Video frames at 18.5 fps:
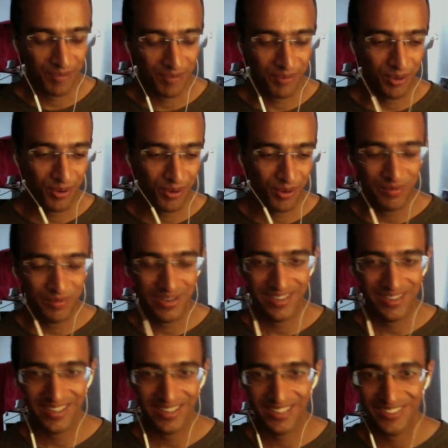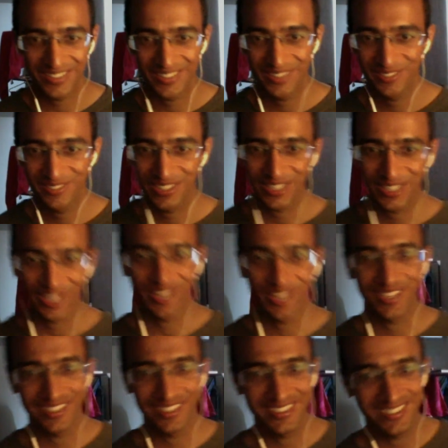home, and rather than
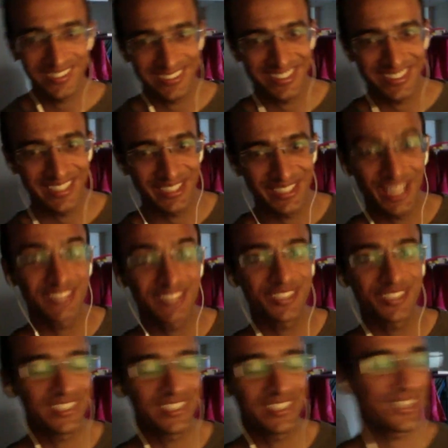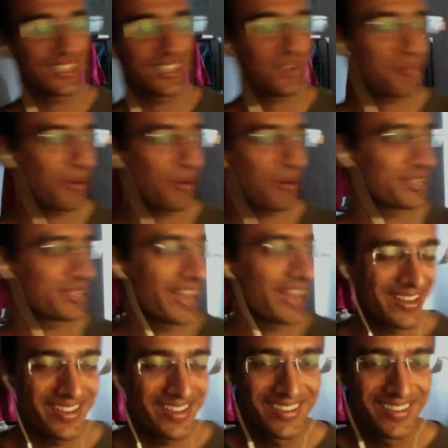working, they are still thinking about that.